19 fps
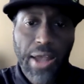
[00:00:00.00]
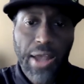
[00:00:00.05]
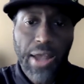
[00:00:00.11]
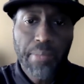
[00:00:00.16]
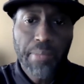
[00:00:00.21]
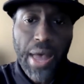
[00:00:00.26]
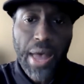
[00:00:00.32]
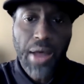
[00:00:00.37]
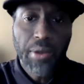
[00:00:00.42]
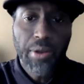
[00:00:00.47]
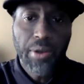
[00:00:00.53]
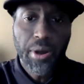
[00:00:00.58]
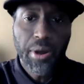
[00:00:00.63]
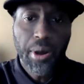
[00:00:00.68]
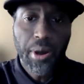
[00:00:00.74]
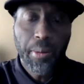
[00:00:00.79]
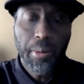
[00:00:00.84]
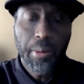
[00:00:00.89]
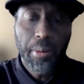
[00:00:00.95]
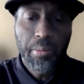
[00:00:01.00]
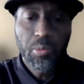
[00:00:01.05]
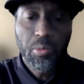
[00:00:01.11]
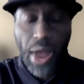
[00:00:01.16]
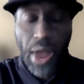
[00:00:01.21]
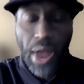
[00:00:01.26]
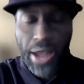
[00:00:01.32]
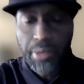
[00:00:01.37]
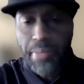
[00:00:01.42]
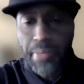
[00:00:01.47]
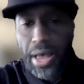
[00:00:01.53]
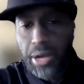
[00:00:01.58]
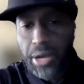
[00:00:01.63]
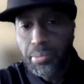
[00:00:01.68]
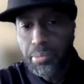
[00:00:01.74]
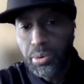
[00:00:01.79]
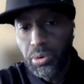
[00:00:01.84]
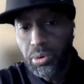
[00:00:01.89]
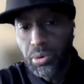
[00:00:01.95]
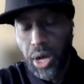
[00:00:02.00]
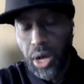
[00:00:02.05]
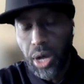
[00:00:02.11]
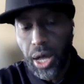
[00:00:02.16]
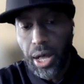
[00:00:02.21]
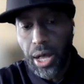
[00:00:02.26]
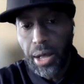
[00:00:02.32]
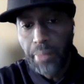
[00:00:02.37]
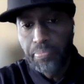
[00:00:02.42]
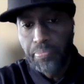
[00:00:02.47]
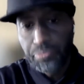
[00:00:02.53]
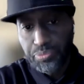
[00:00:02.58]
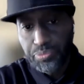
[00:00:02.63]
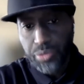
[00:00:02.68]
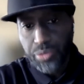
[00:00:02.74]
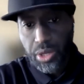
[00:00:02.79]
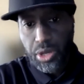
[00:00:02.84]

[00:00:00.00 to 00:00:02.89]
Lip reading: rack mountable